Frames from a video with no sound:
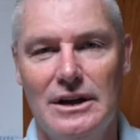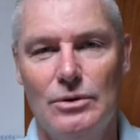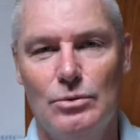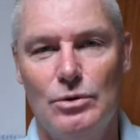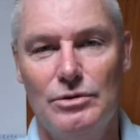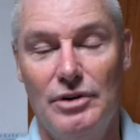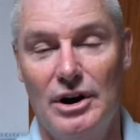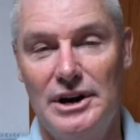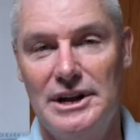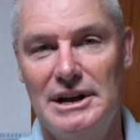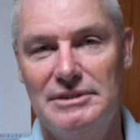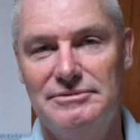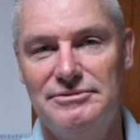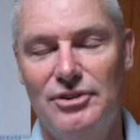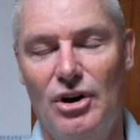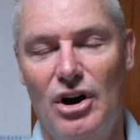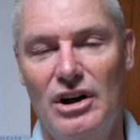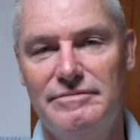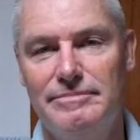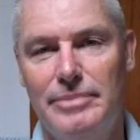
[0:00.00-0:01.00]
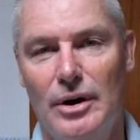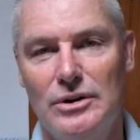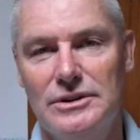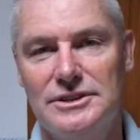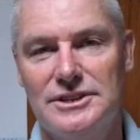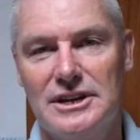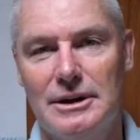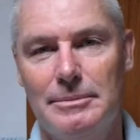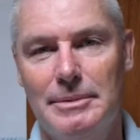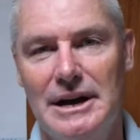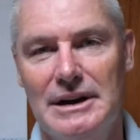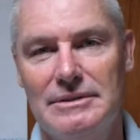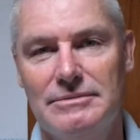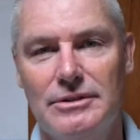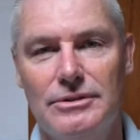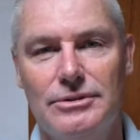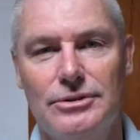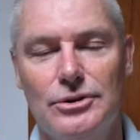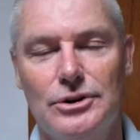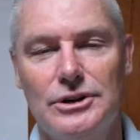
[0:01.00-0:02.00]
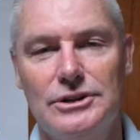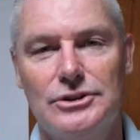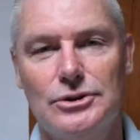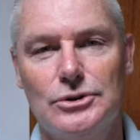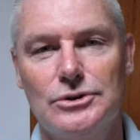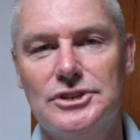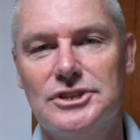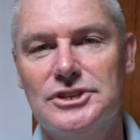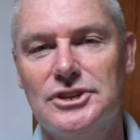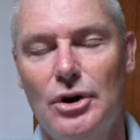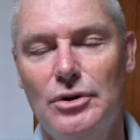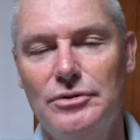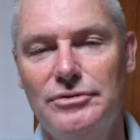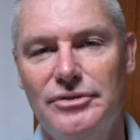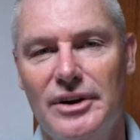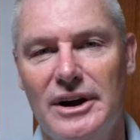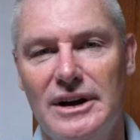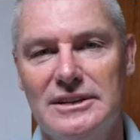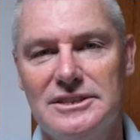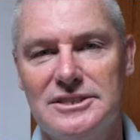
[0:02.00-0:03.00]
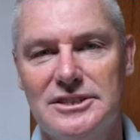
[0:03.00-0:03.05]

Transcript: We've only had 5 boats come out of the 32 so far,